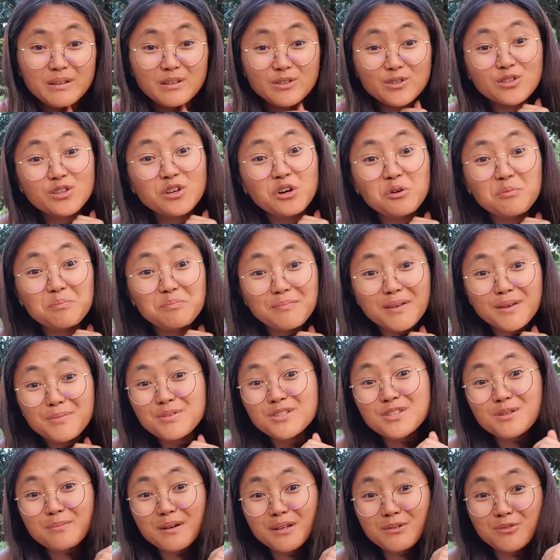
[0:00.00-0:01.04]
you know,
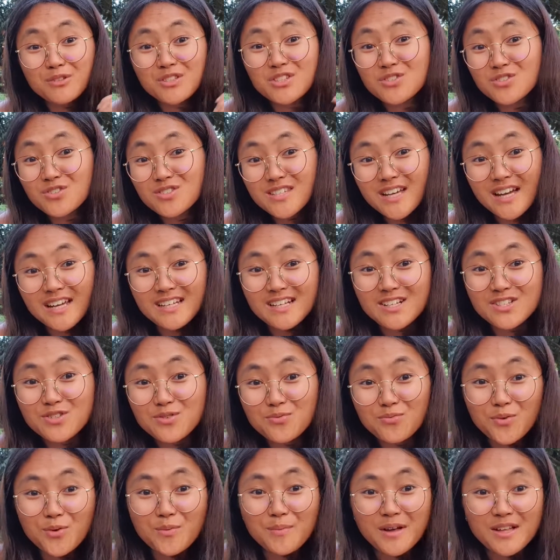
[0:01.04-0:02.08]
maybe the man wanted to die next
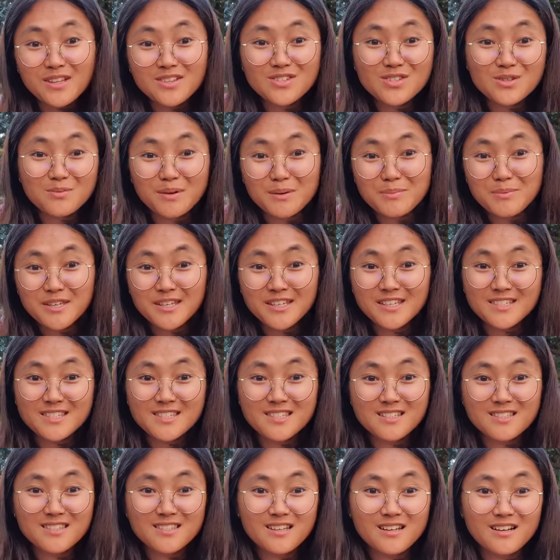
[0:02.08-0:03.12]
to woman, so maybe he
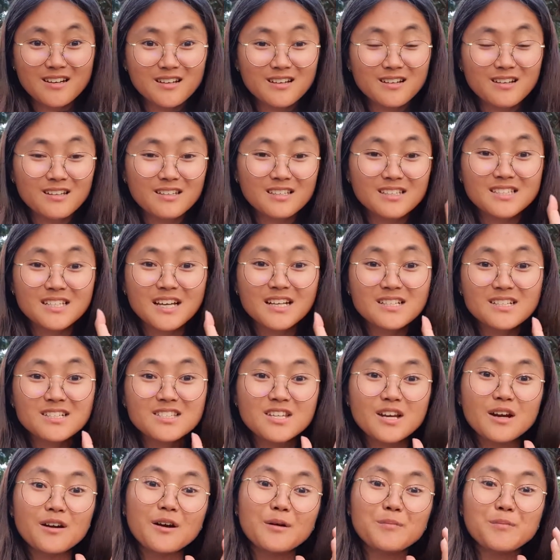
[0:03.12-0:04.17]
died in
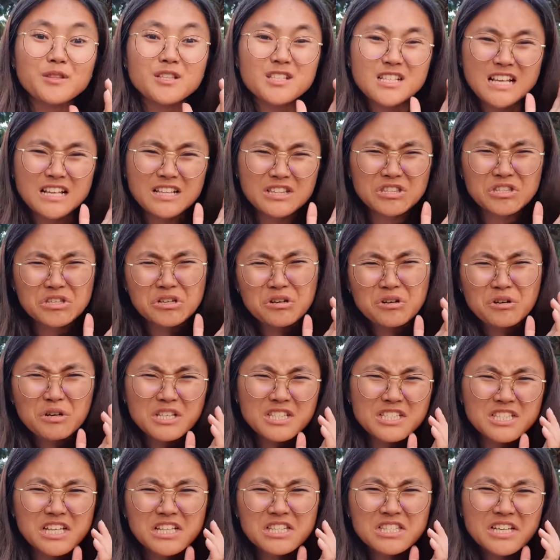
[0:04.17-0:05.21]
the harem. And he's like, no,
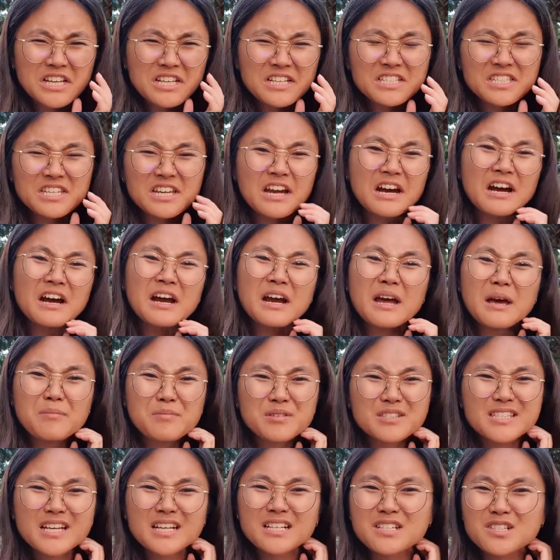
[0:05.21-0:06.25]
he didn't die in the harem,
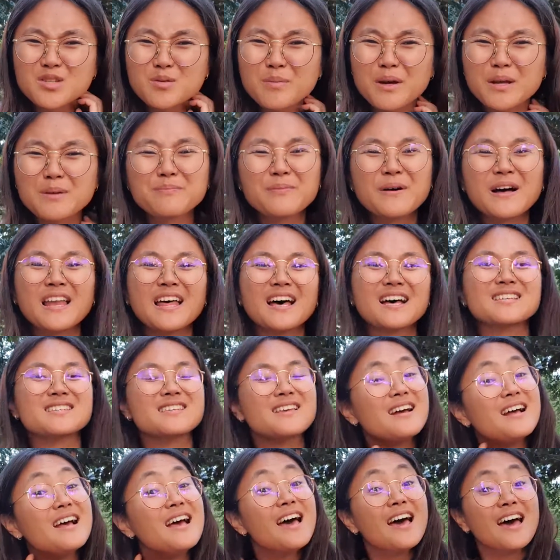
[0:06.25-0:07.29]
he died in the main
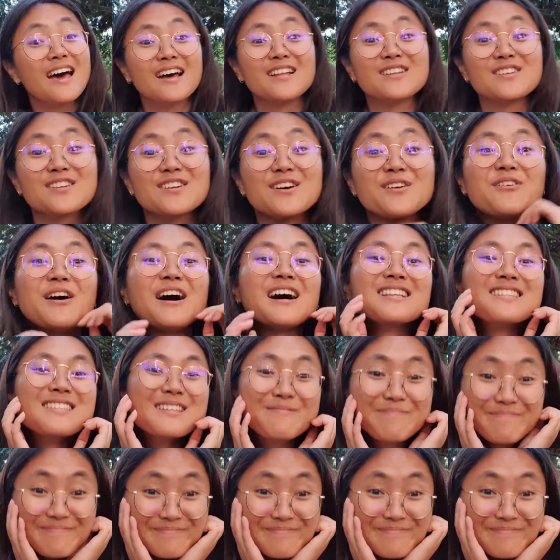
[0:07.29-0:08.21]
palace. And you know what?